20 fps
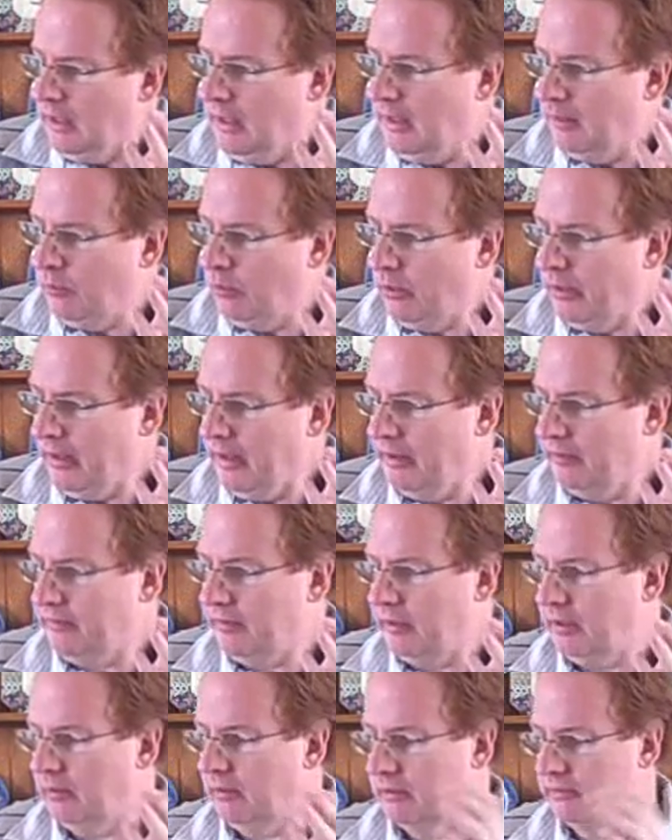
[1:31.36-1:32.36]
But what I have
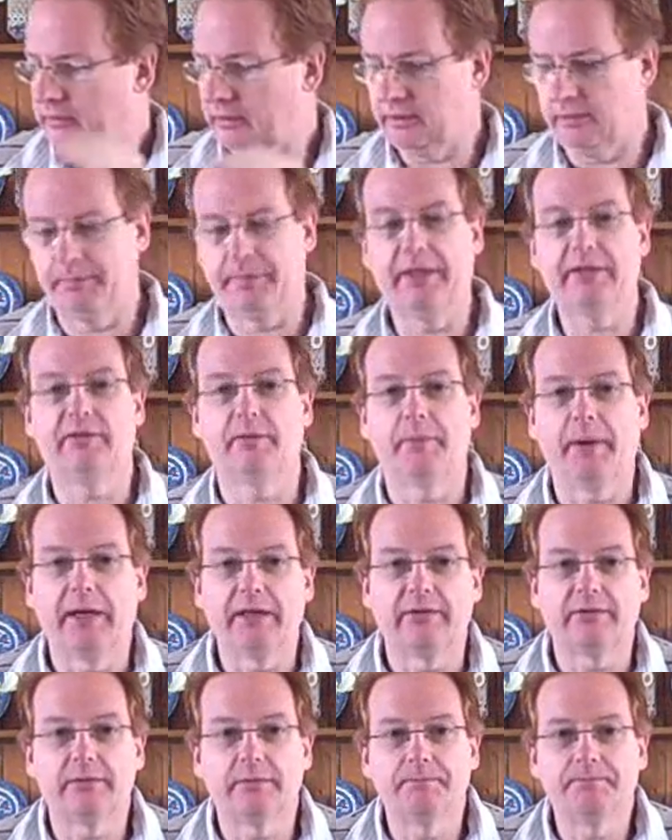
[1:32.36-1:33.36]
here is a little pizza
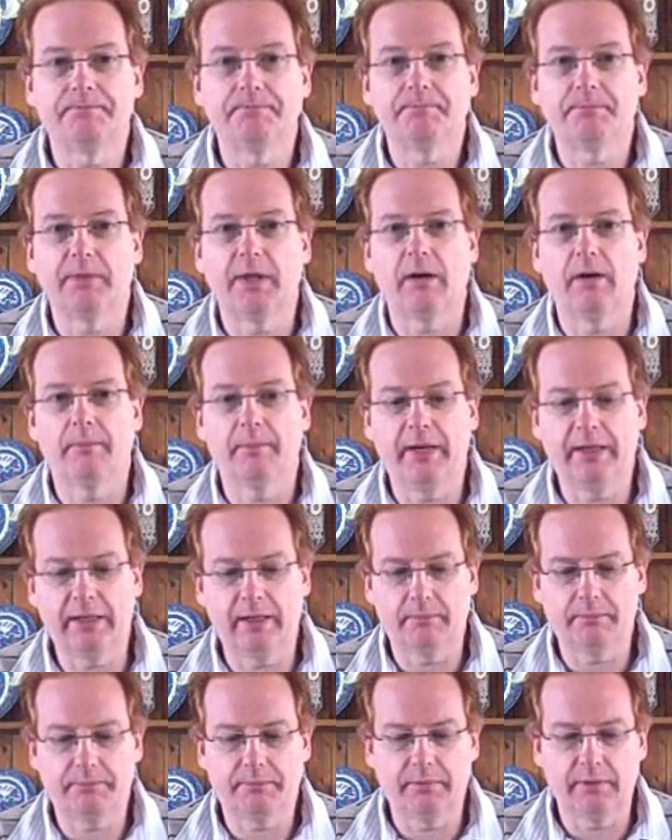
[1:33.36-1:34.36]
base. Now I made
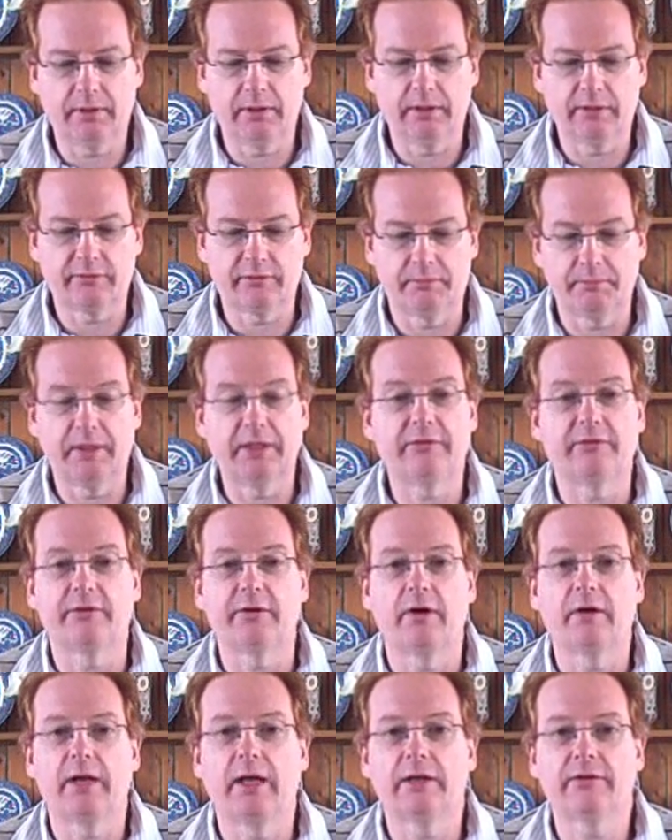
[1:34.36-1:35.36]
up some pizza
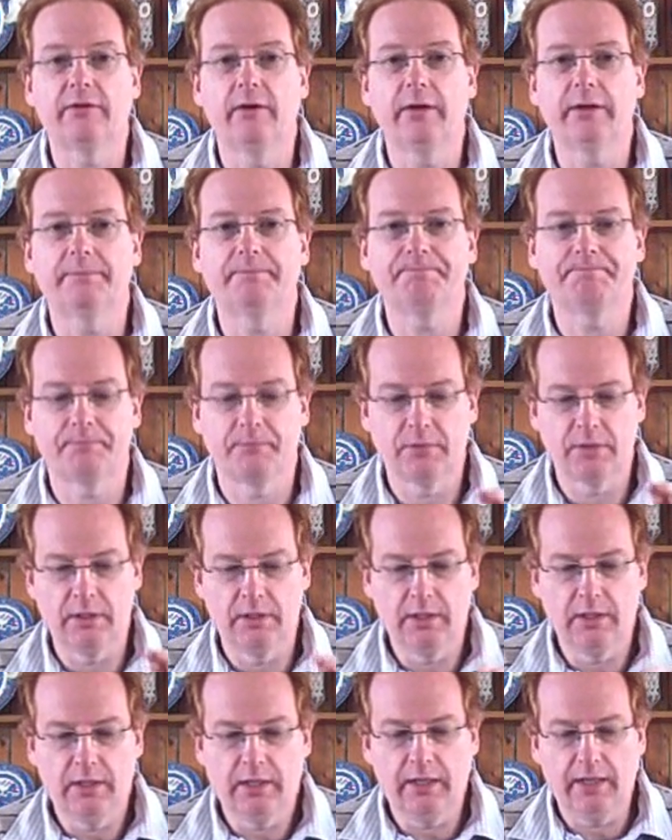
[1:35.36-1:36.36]
dough last night
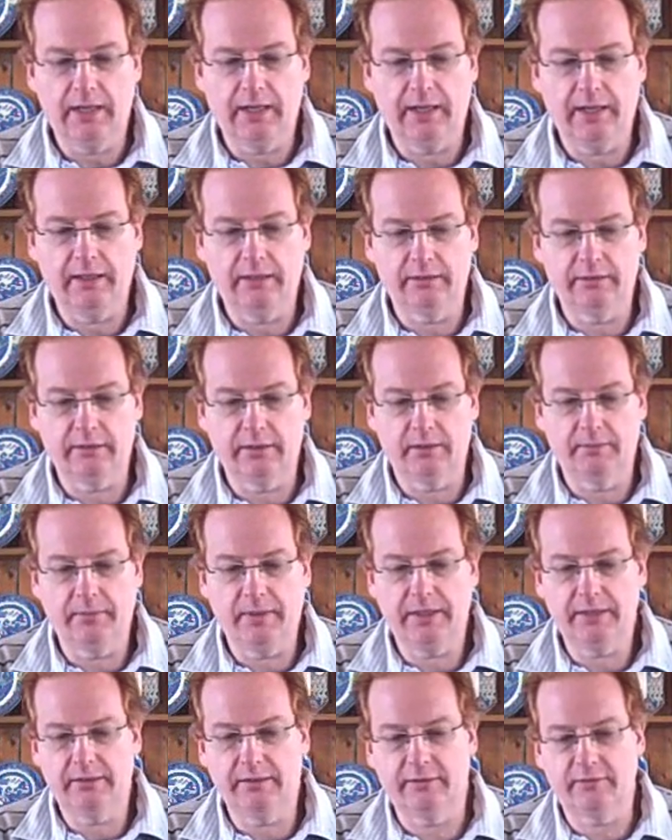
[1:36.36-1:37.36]
and
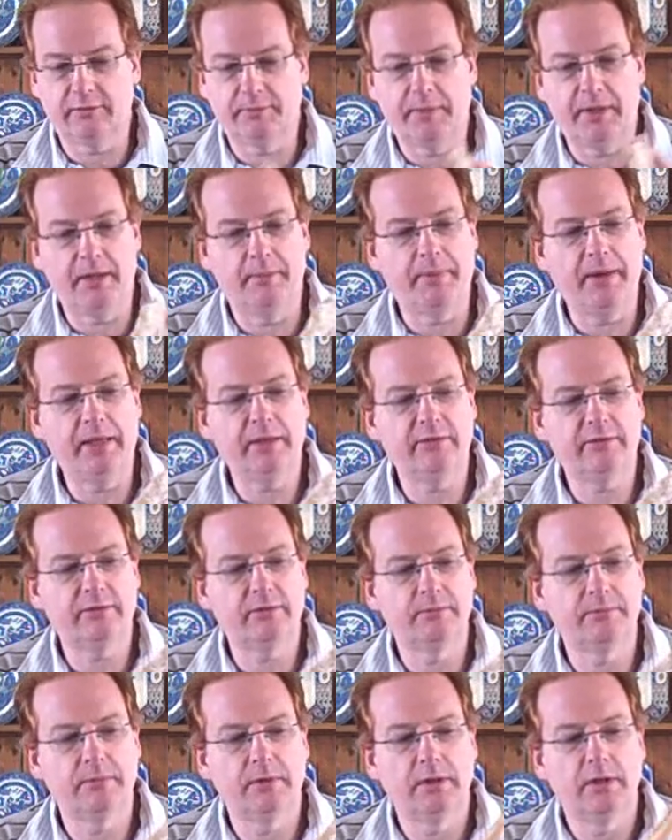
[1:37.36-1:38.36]
made this spare
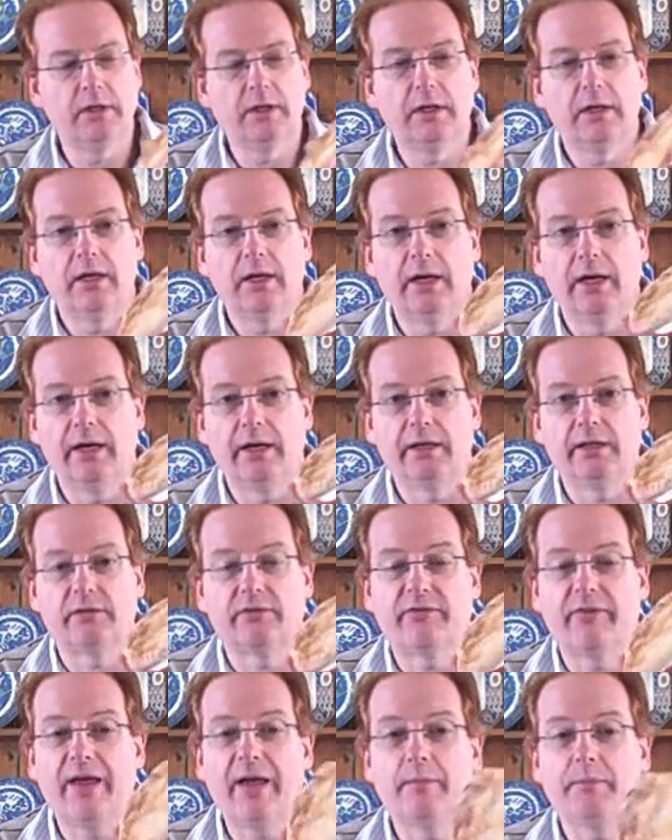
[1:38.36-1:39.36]
base. It's
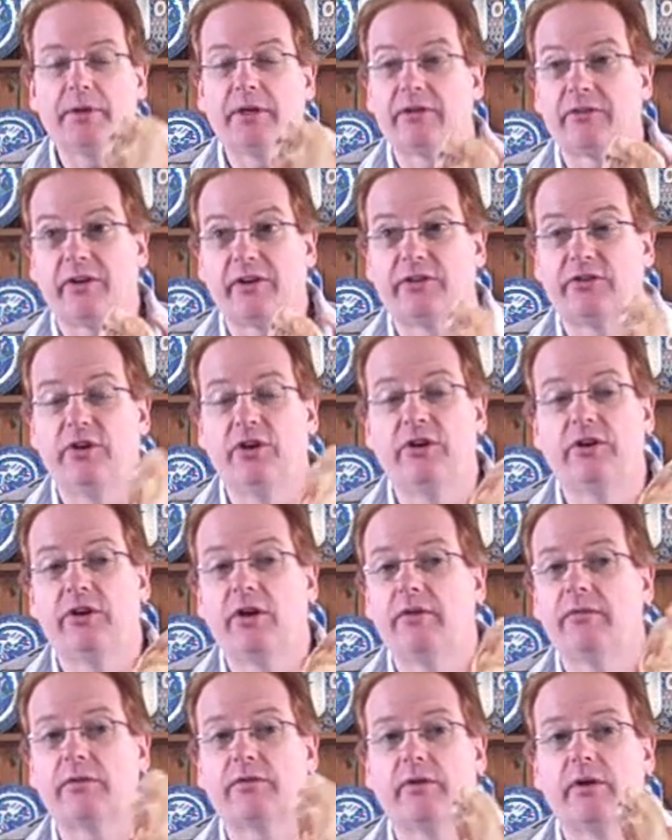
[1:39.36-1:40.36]
flat because I turned it
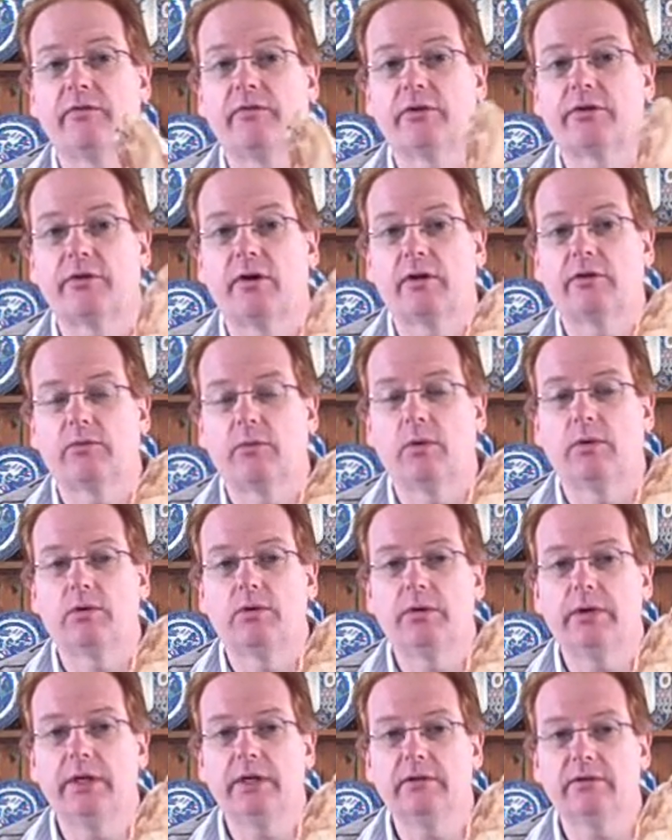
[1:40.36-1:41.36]
over 3 or 4 times while
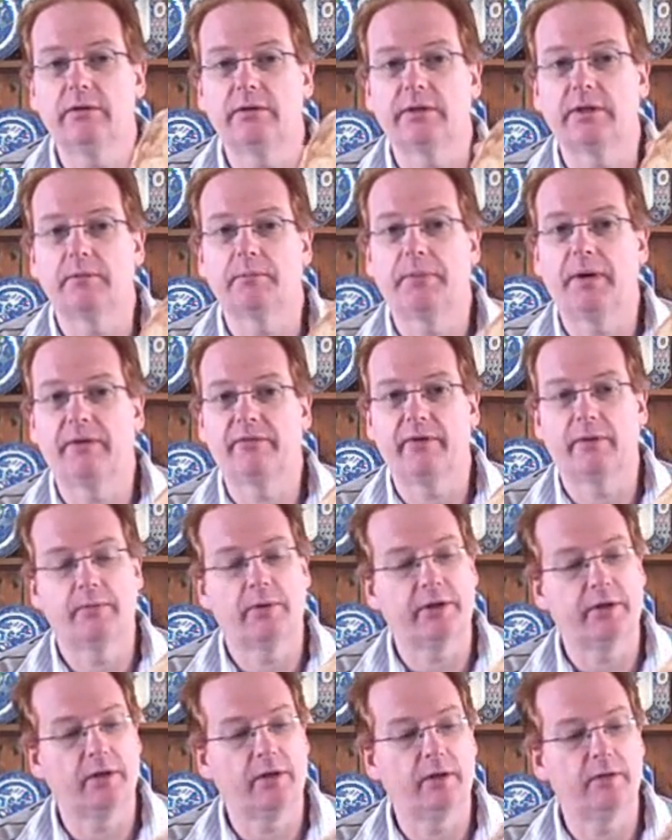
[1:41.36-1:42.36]
cooking, so it didn't puff
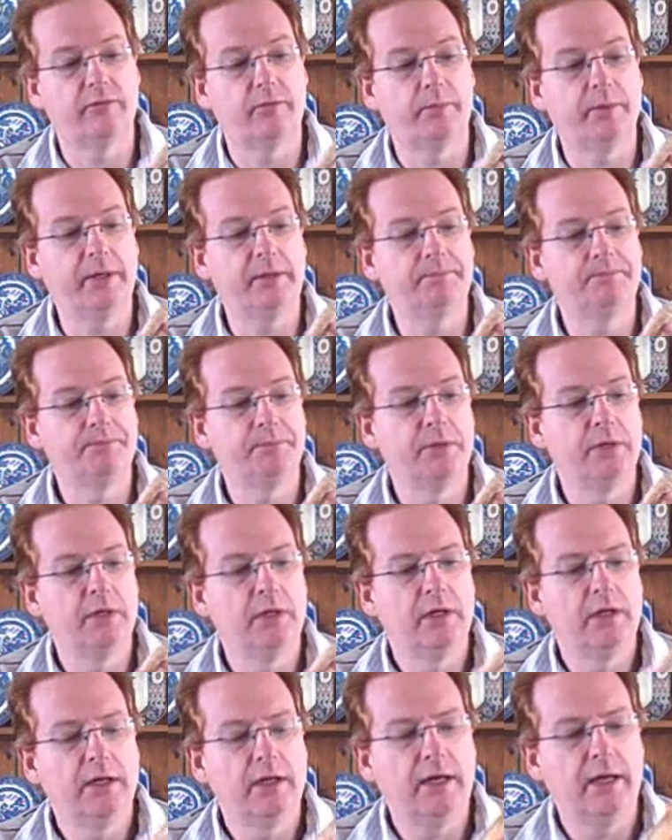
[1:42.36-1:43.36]
up like a loaf of bread.
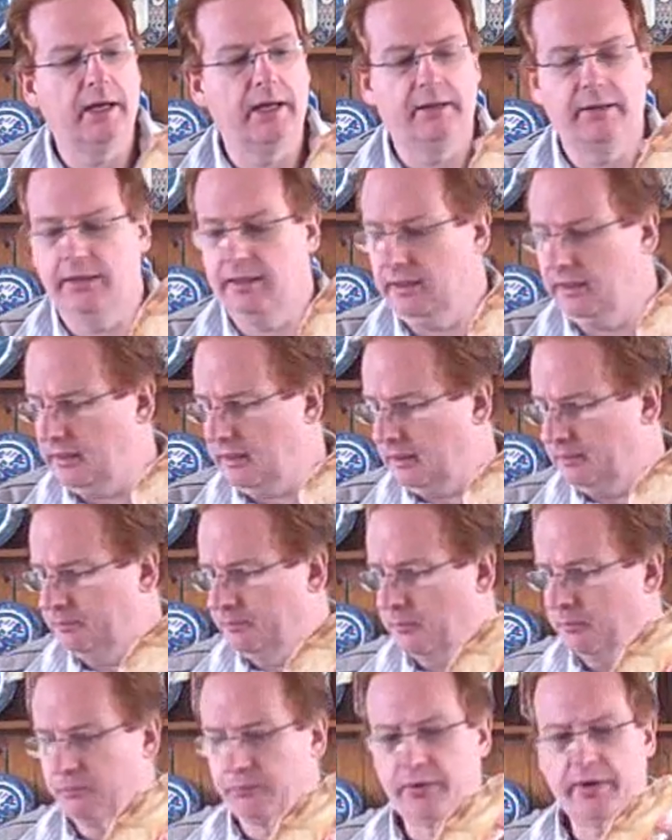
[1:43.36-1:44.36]
And
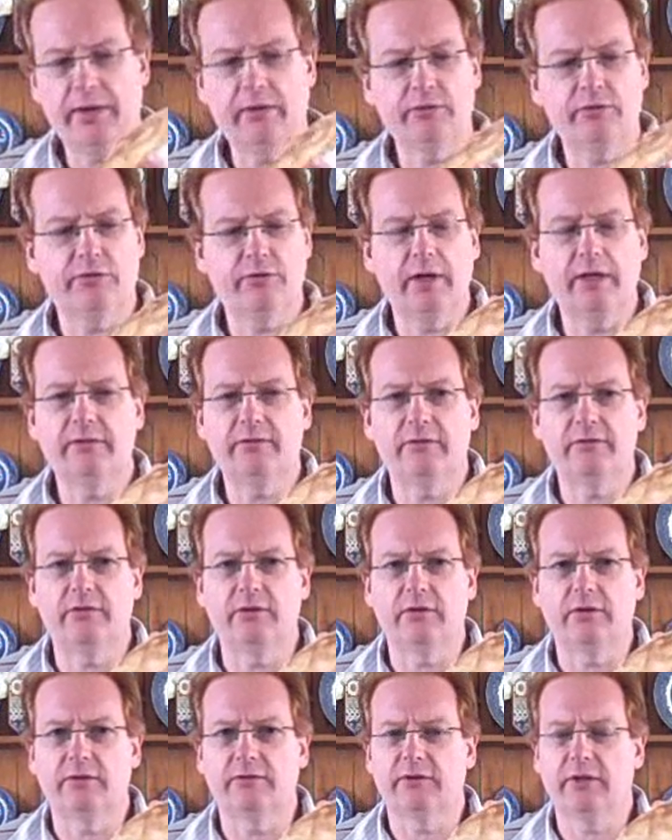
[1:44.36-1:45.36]
the brown traces
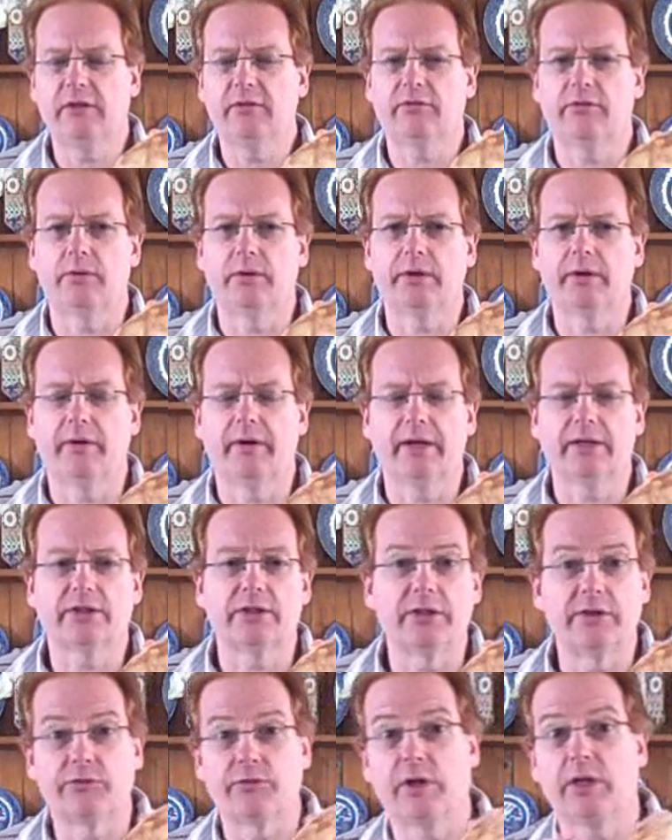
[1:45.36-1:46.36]
you can see through it are
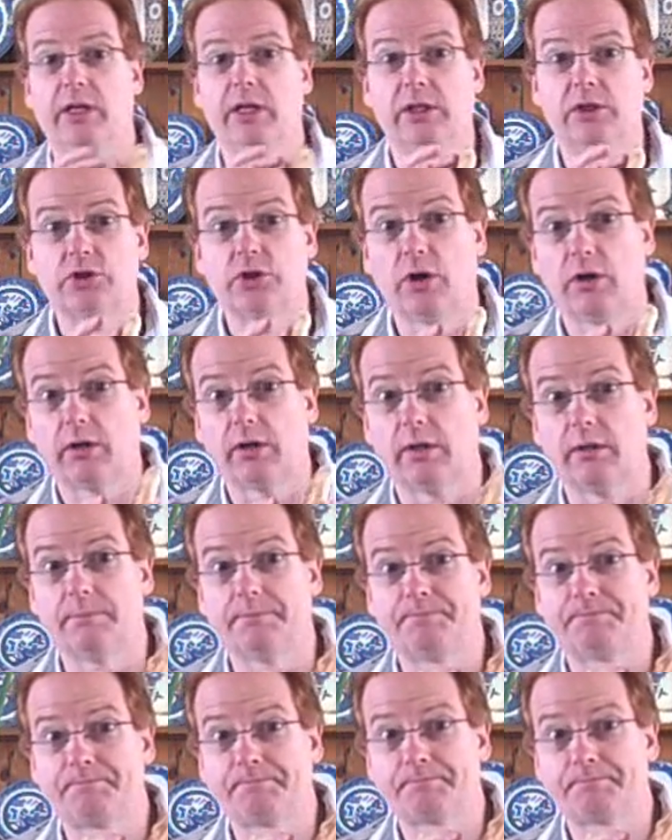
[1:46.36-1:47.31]
actually drinking chocolate.